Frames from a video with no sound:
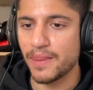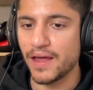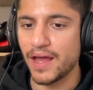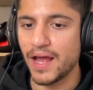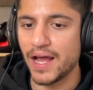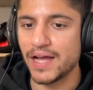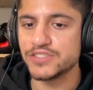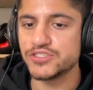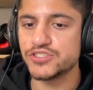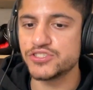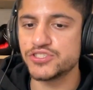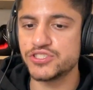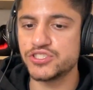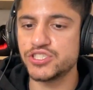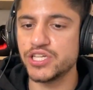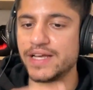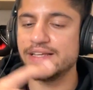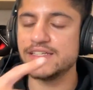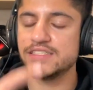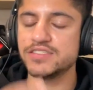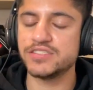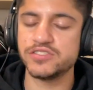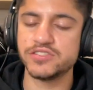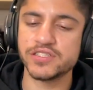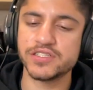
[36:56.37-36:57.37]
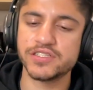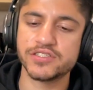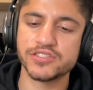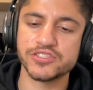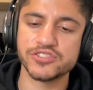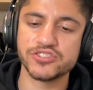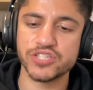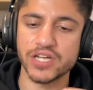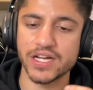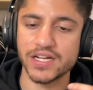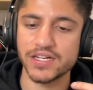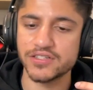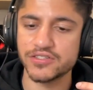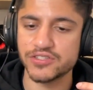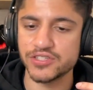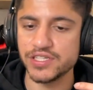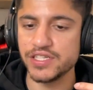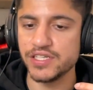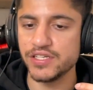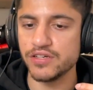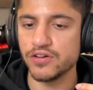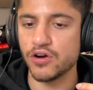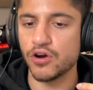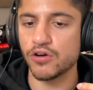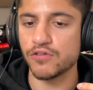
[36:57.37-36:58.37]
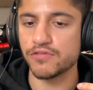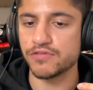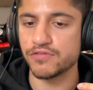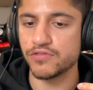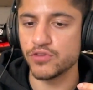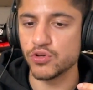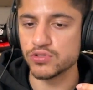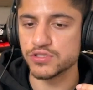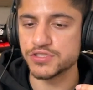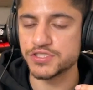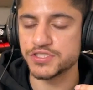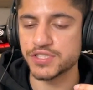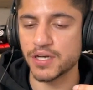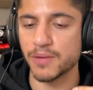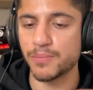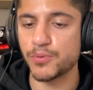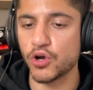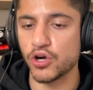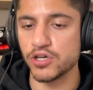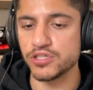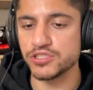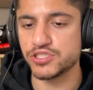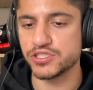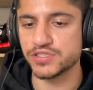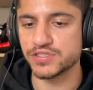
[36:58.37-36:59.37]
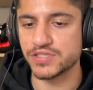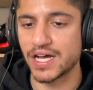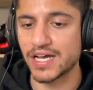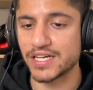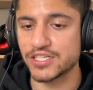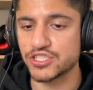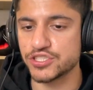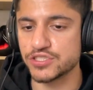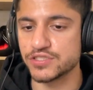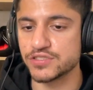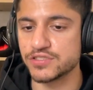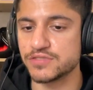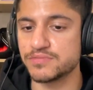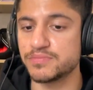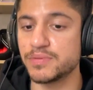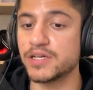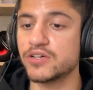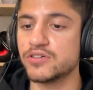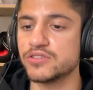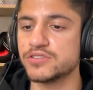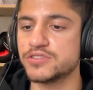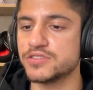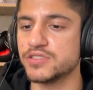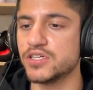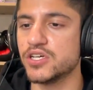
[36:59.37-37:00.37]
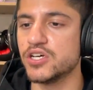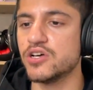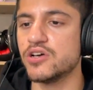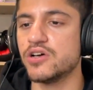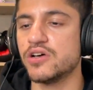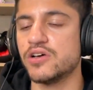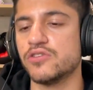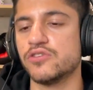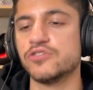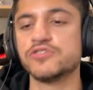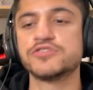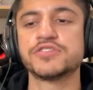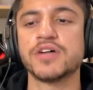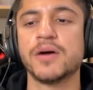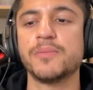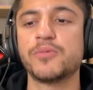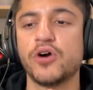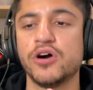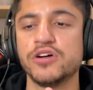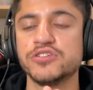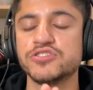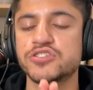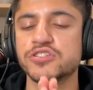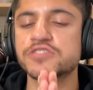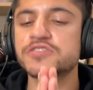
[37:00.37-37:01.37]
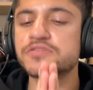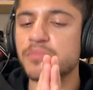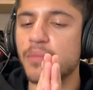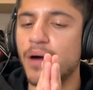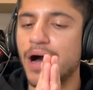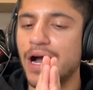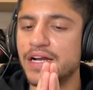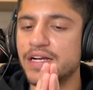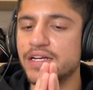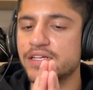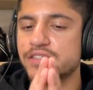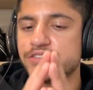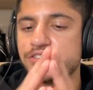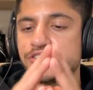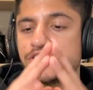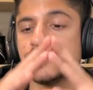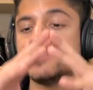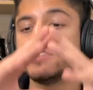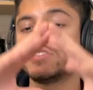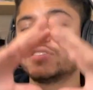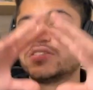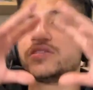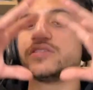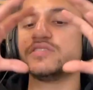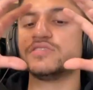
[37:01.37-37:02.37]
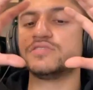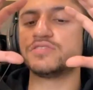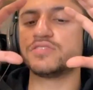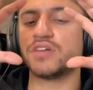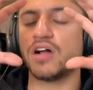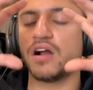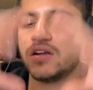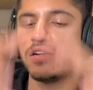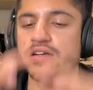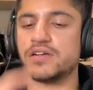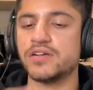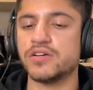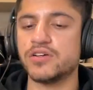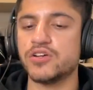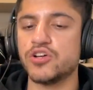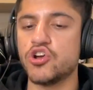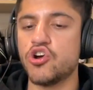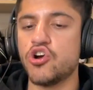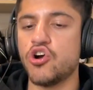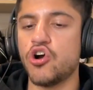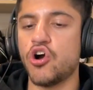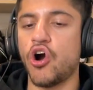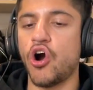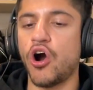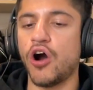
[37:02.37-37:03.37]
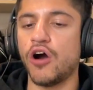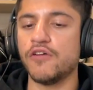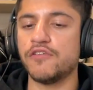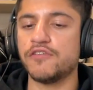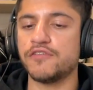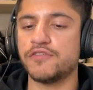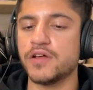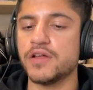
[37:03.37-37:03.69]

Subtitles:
and change the trajectory of those subconscious actions, because the subconscious mind is just a result of,